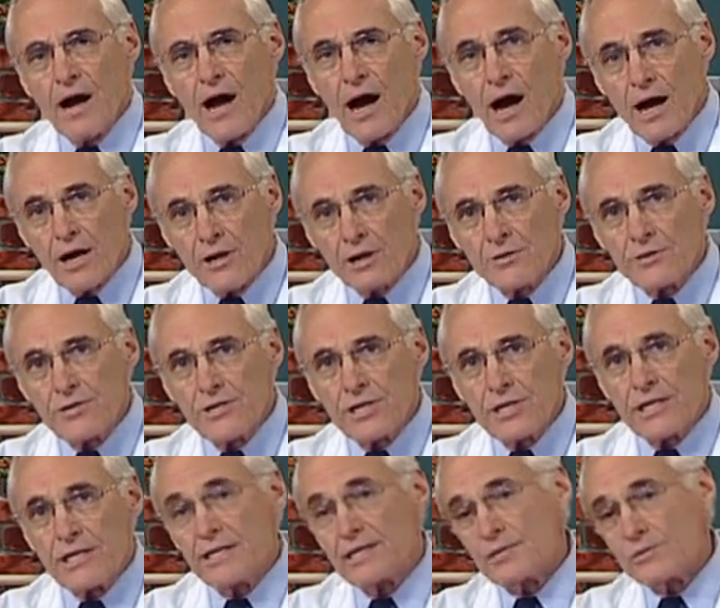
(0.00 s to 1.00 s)

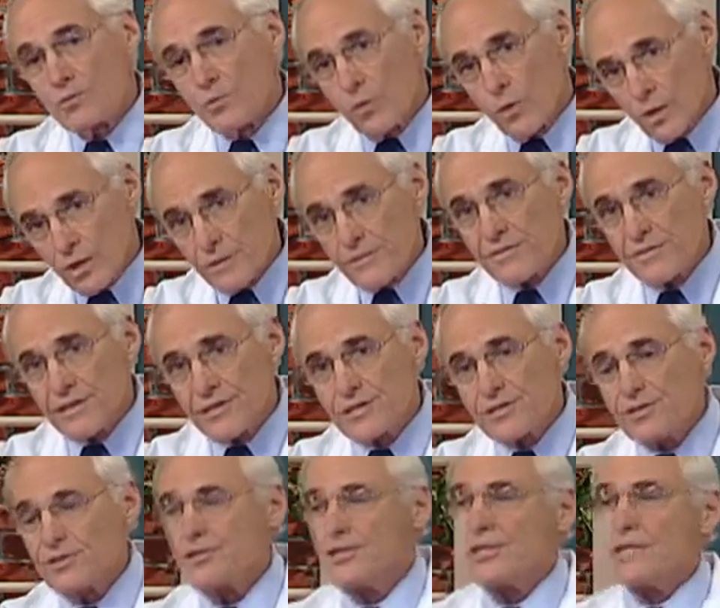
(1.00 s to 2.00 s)
Oncogene is one of
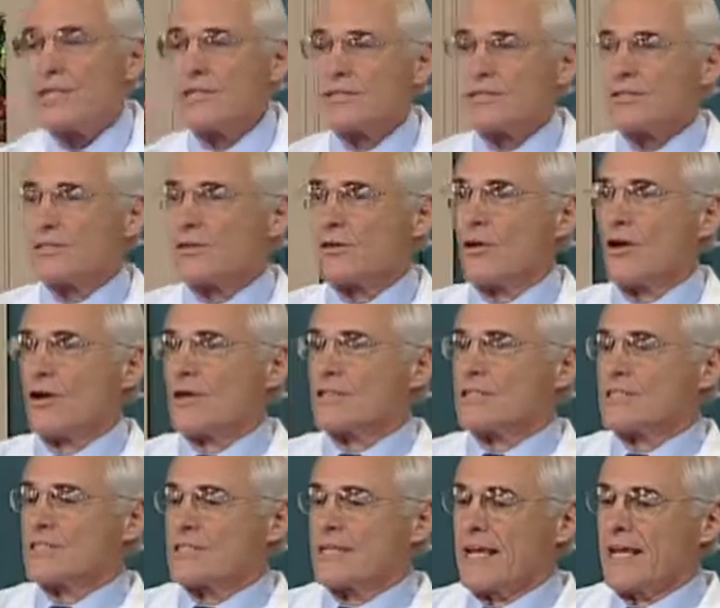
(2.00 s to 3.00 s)
these genes that
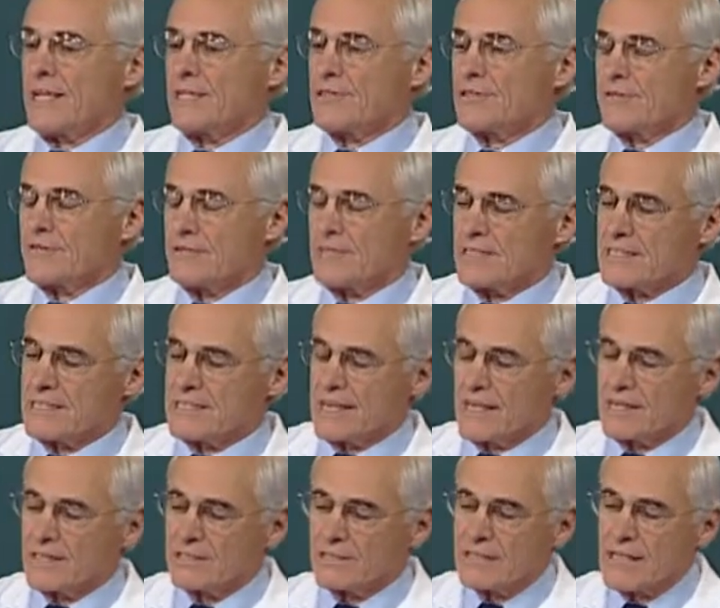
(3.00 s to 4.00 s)
causes cancer in the
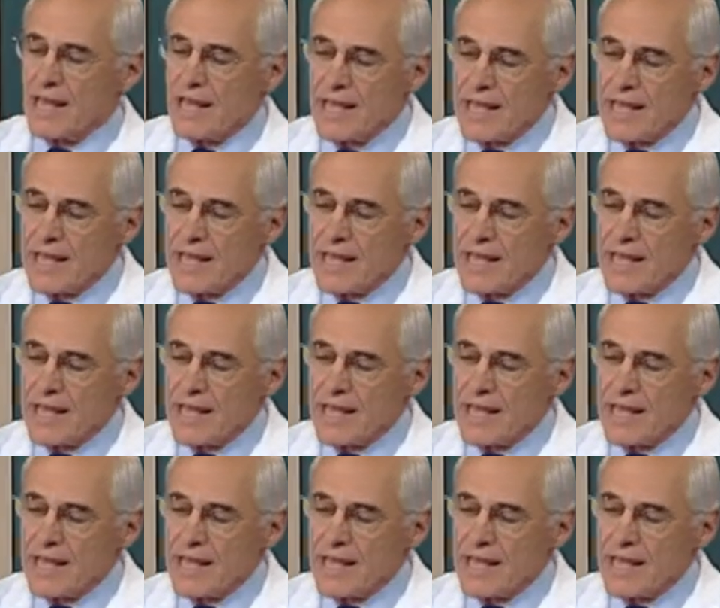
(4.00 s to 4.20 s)
cells,